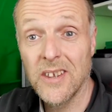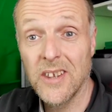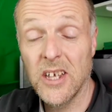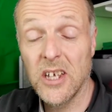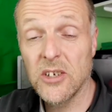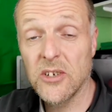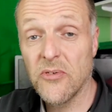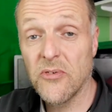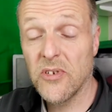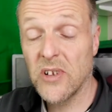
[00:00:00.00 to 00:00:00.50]

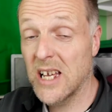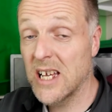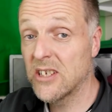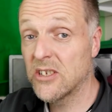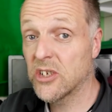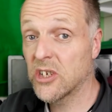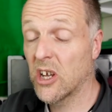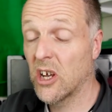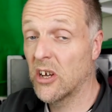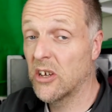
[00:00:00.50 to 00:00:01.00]
This
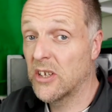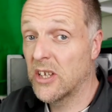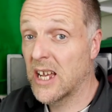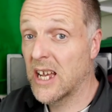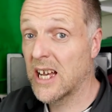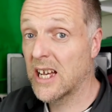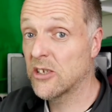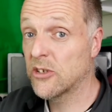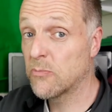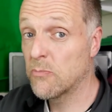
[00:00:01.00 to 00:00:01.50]
flash gun
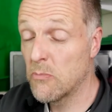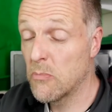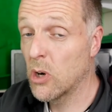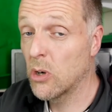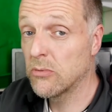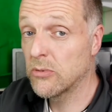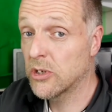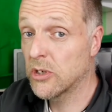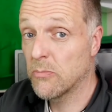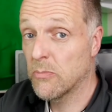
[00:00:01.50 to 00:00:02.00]
has
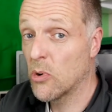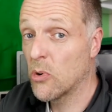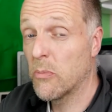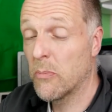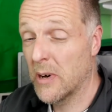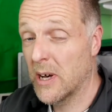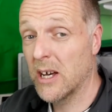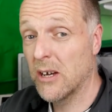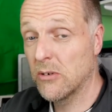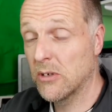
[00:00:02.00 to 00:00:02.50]
multiple
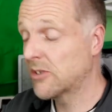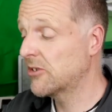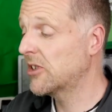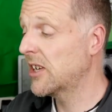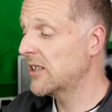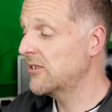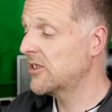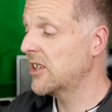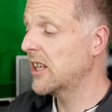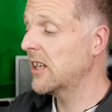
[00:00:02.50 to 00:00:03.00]
power
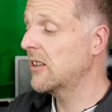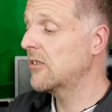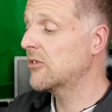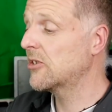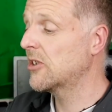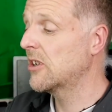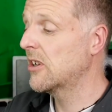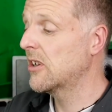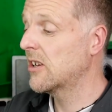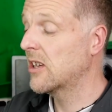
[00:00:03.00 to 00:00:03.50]

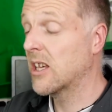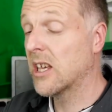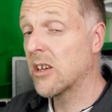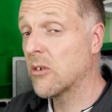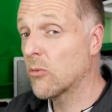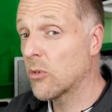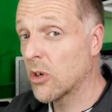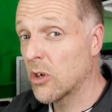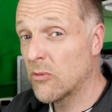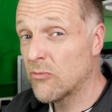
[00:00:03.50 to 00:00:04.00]
settings.
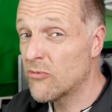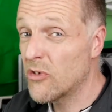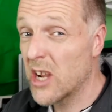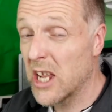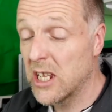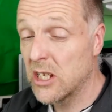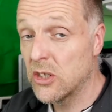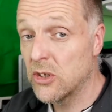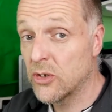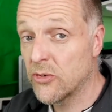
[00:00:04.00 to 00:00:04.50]
It can
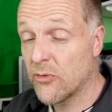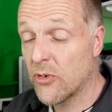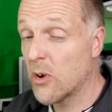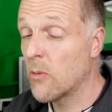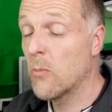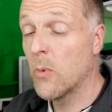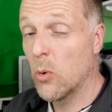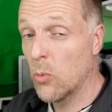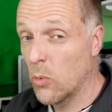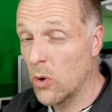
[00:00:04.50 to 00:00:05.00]
range
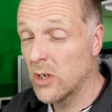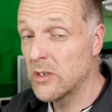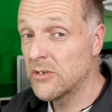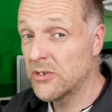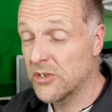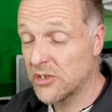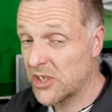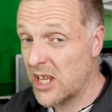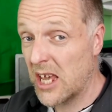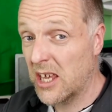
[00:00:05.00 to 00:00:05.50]
from
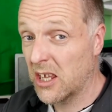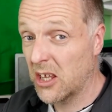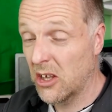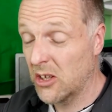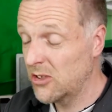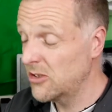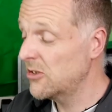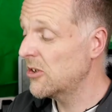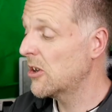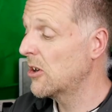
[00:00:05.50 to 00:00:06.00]
1
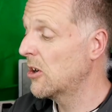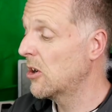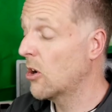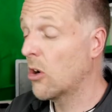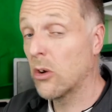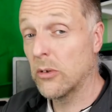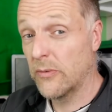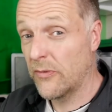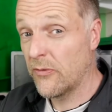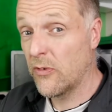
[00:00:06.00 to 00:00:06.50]
second
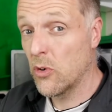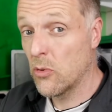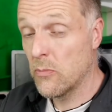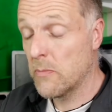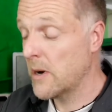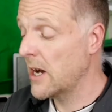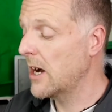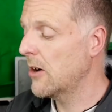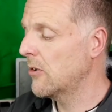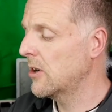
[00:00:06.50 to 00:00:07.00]
on full
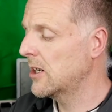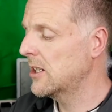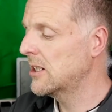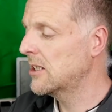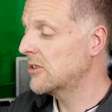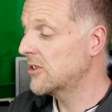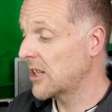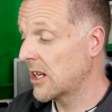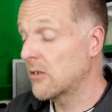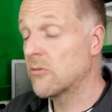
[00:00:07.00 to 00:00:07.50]
power
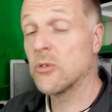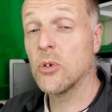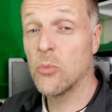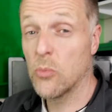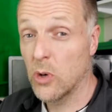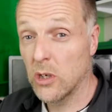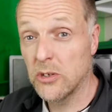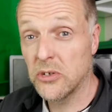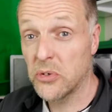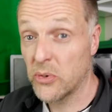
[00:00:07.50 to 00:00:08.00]
down
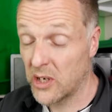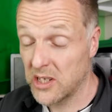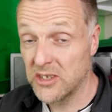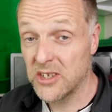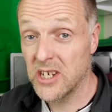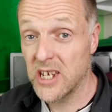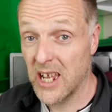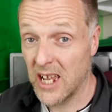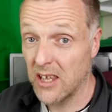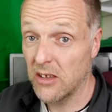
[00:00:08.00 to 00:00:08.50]
to
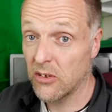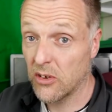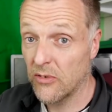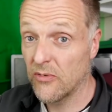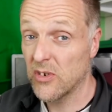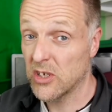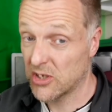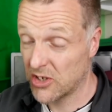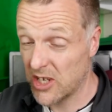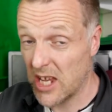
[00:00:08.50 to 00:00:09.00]
1/28th
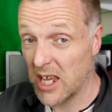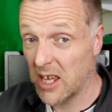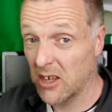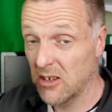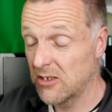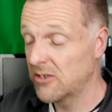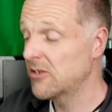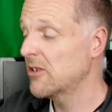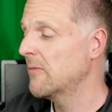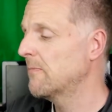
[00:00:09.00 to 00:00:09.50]
of a
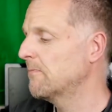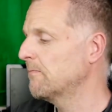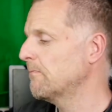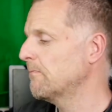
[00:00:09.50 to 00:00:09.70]
second.